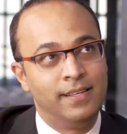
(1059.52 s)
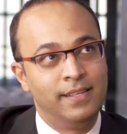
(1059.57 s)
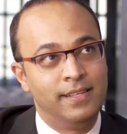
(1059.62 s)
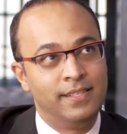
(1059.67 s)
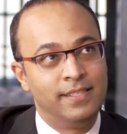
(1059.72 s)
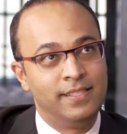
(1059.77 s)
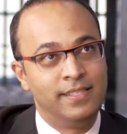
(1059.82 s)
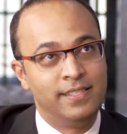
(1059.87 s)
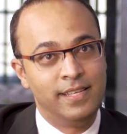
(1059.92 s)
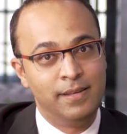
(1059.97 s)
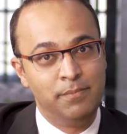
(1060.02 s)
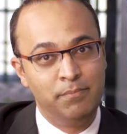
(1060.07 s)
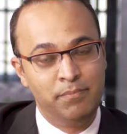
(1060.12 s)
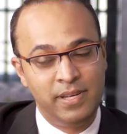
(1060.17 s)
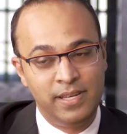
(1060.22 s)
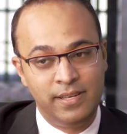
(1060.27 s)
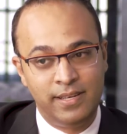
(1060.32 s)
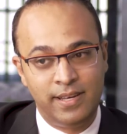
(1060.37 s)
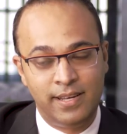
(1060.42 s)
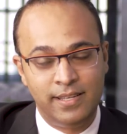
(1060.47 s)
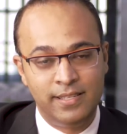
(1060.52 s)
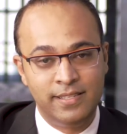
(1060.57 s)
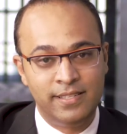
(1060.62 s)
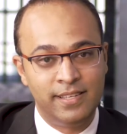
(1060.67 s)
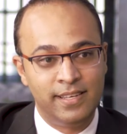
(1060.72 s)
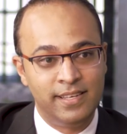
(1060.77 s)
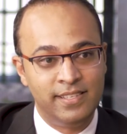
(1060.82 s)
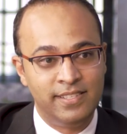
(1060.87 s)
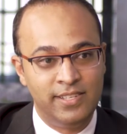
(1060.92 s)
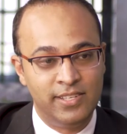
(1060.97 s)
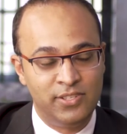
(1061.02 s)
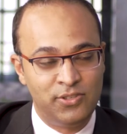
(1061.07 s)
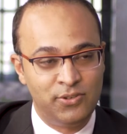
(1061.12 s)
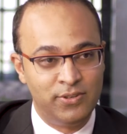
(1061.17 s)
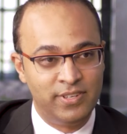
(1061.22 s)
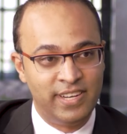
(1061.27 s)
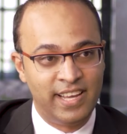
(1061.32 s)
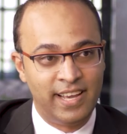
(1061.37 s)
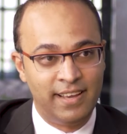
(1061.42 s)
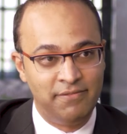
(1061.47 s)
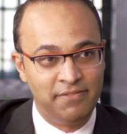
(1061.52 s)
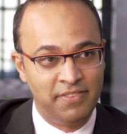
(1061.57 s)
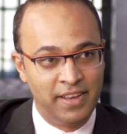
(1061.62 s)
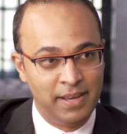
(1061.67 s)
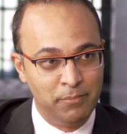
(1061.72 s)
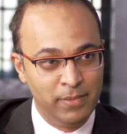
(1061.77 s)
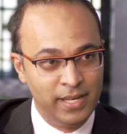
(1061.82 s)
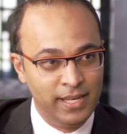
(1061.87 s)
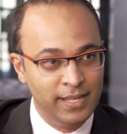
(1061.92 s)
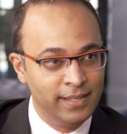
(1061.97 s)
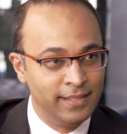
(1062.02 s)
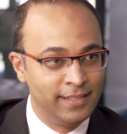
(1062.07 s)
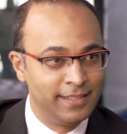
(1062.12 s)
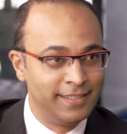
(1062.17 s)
Simpler answer is just don't have family.